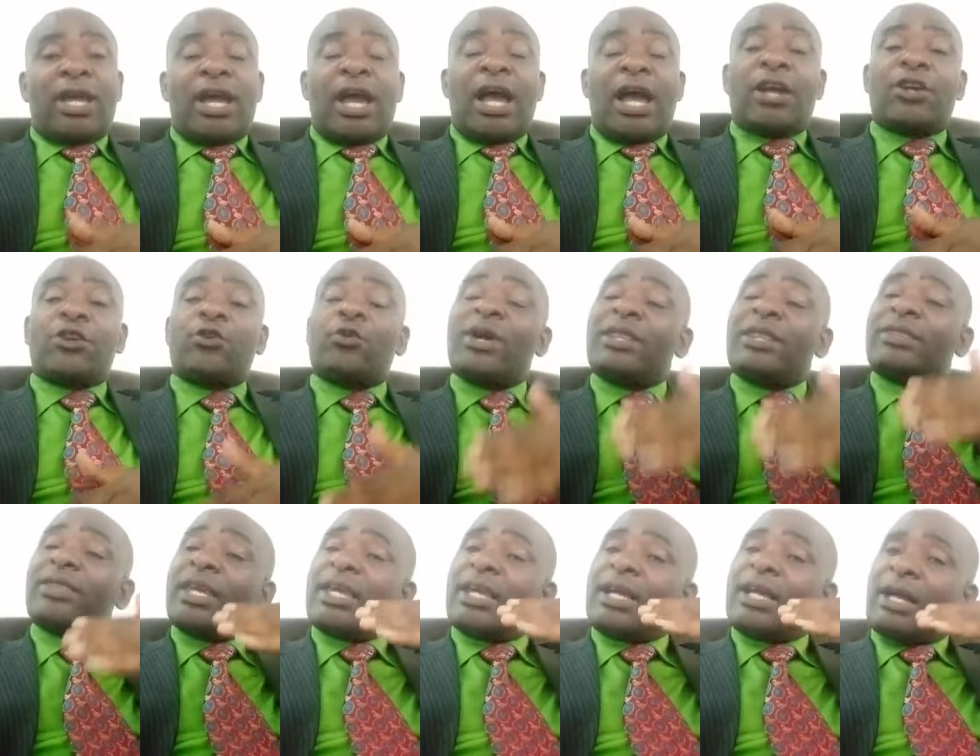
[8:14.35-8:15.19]
And when
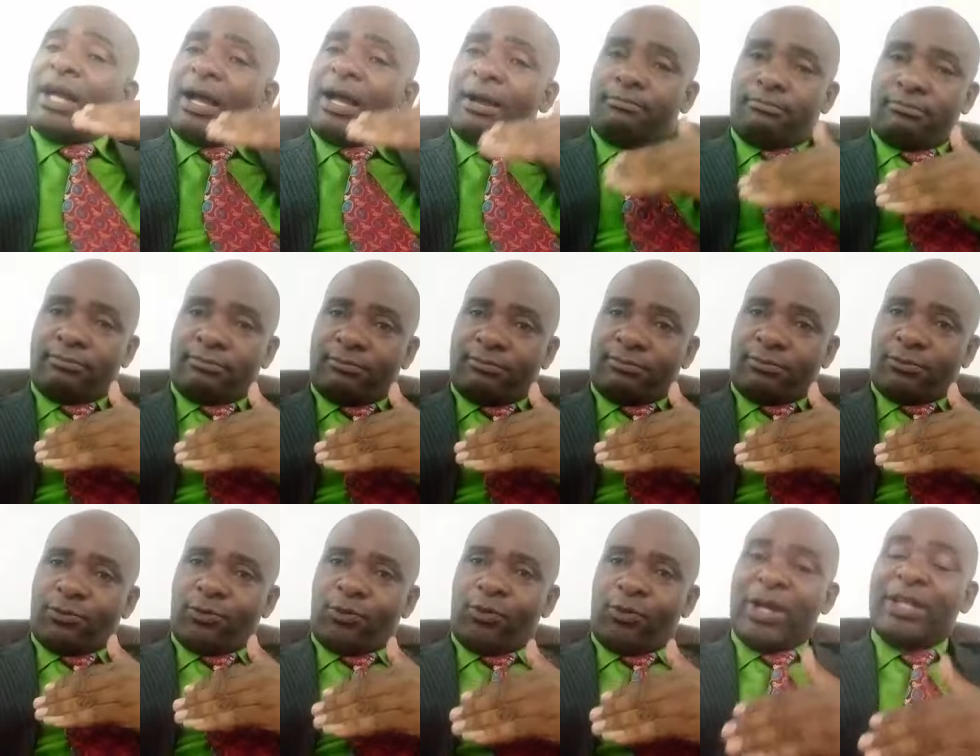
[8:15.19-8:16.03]
they come,
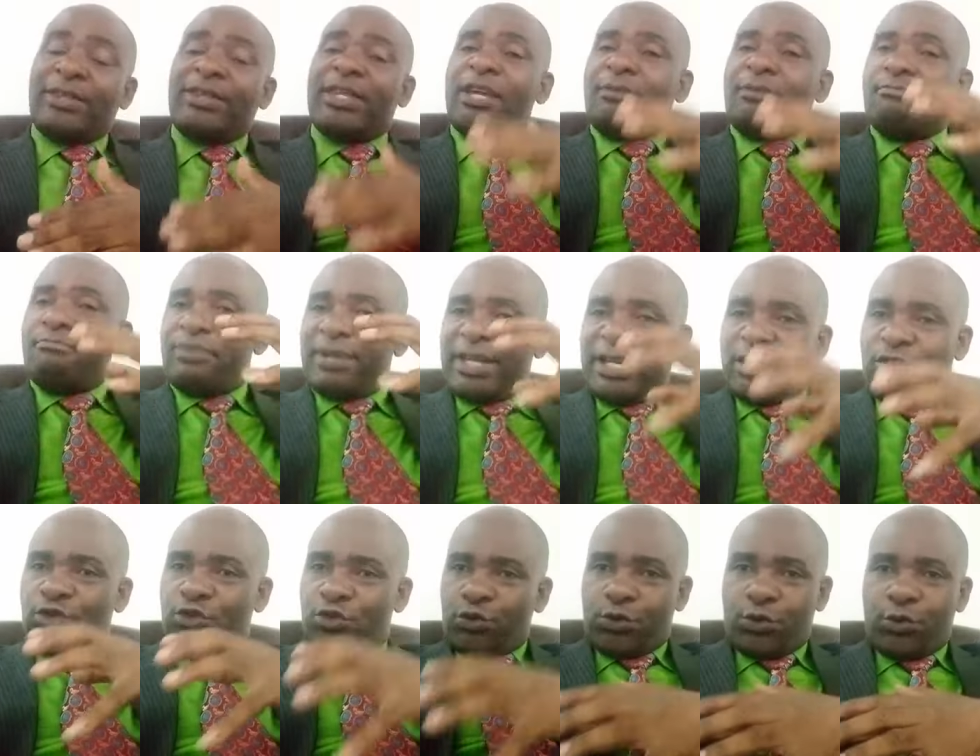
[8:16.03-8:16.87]
when they
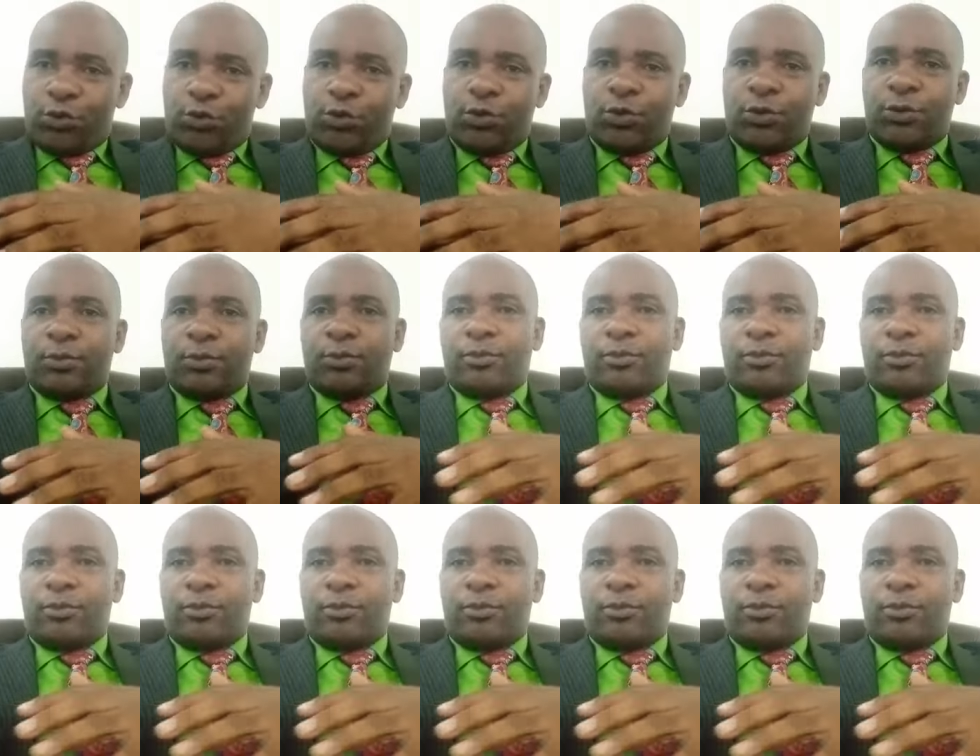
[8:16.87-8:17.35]
bring to you,